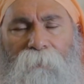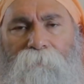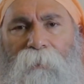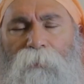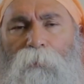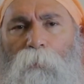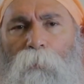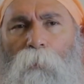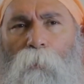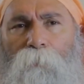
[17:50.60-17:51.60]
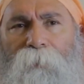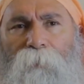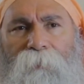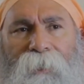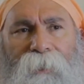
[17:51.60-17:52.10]
Means to go
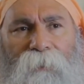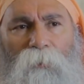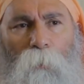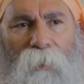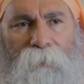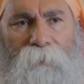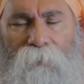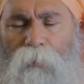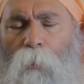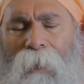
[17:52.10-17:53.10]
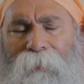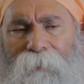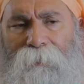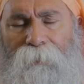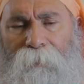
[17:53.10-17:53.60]
beyond any duality.
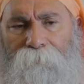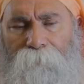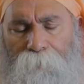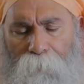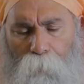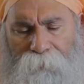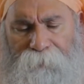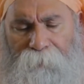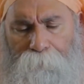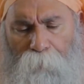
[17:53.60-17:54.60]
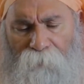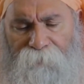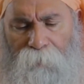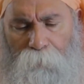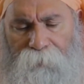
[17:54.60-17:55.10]
Duality, what is the
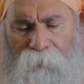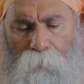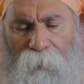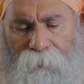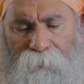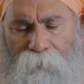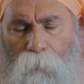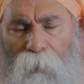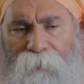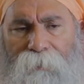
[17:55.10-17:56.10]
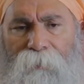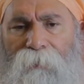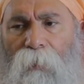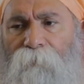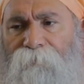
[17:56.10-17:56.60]
problem with the duality? Duality is
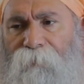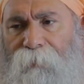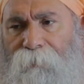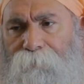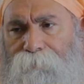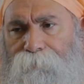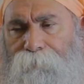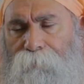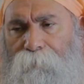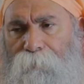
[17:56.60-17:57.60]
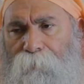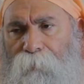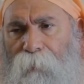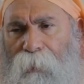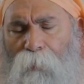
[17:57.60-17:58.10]
conflict.
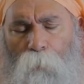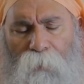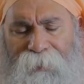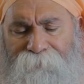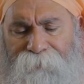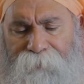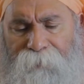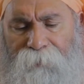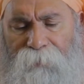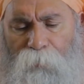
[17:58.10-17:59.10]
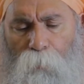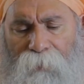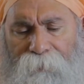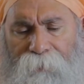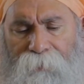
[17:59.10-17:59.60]
Whenever there is
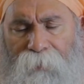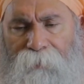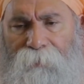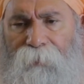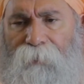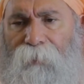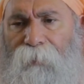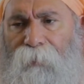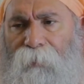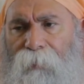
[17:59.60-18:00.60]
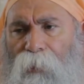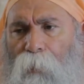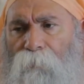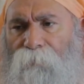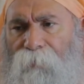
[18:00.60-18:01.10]
duality, there is
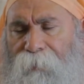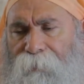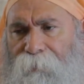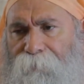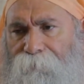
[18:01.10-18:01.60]
conflict.